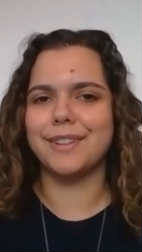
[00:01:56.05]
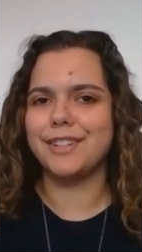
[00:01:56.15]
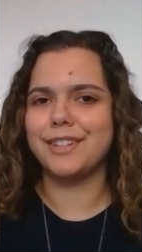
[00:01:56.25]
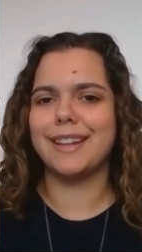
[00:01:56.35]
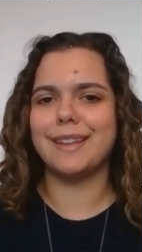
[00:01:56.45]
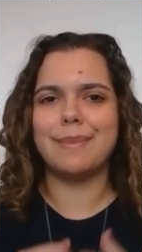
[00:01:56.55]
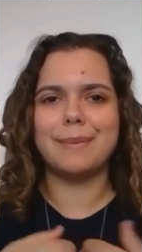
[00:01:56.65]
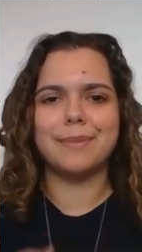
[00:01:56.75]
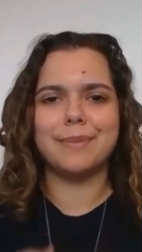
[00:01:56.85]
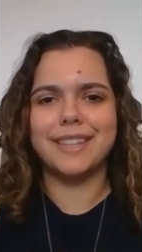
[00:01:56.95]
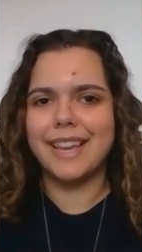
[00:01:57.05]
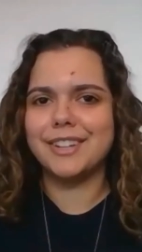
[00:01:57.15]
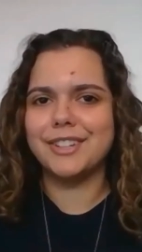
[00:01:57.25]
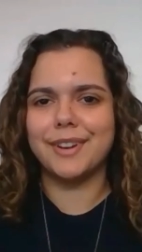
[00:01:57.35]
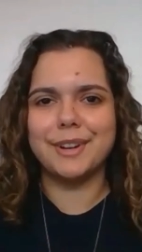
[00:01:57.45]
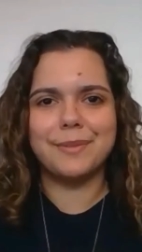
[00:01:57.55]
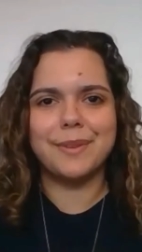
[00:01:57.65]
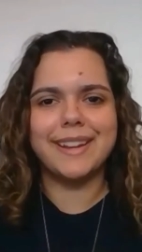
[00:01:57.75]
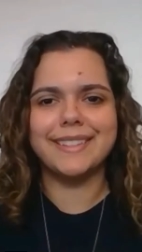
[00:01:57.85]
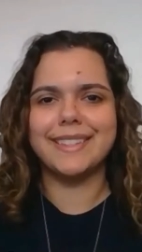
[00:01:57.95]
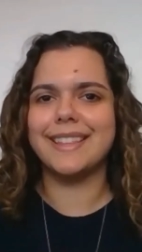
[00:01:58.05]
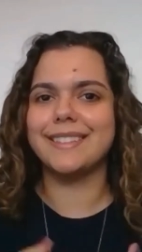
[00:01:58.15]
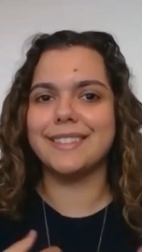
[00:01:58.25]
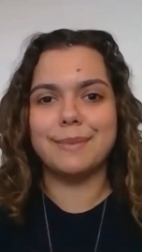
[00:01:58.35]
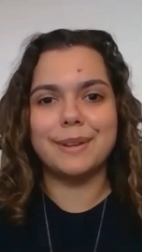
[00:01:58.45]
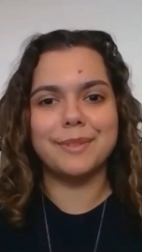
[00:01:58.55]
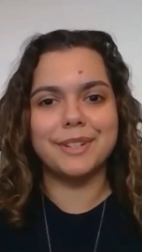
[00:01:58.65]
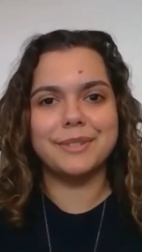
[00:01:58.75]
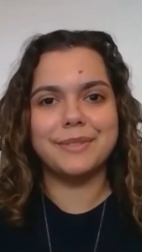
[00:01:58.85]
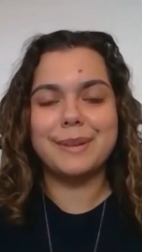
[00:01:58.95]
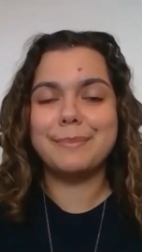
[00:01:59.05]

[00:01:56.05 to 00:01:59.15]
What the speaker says: You're getting people engaged right away to say, this is what we're doing,